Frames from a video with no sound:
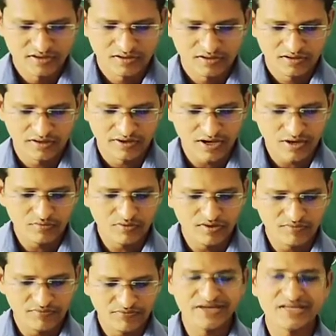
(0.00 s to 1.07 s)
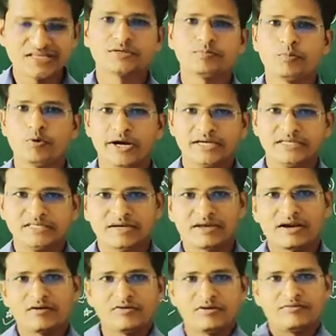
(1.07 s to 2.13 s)
around a fixed point, I
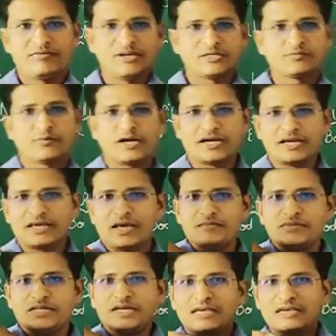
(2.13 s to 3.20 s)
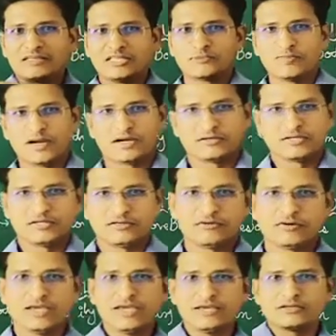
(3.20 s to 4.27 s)
am taking this part.
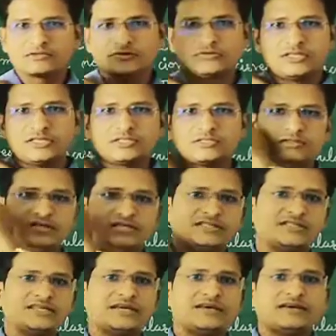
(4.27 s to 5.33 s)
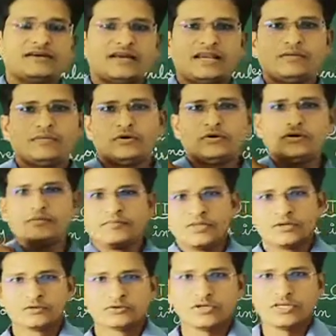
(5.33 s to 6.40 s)
Okay, so this is a
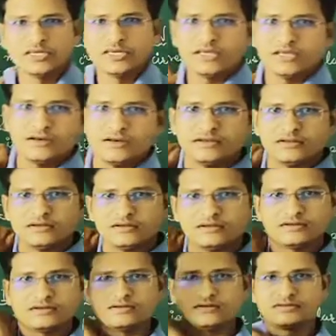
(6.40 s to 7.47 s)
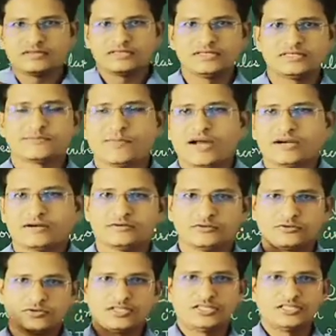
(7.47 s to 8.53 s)
elbow. So here this
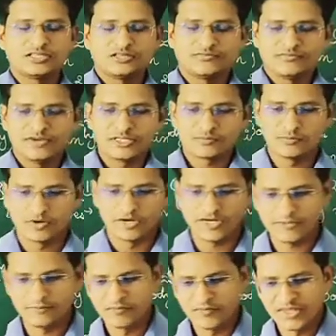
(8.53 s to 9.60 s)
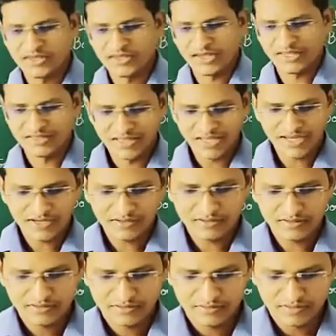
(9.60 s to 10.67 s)
part. So this is a fixed point, and
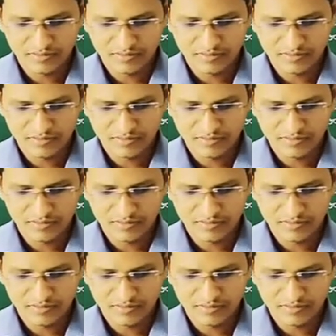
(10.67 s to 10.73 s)
then the